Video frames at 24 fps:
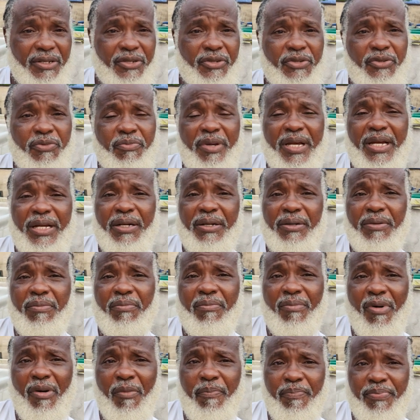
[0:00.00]
you make
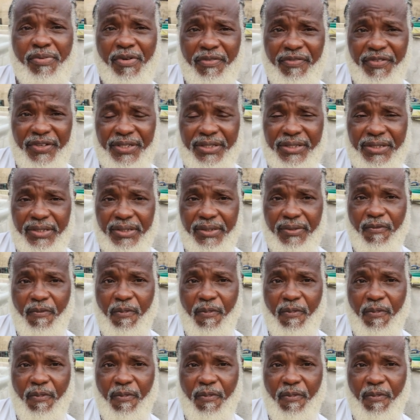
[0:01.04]
more profit,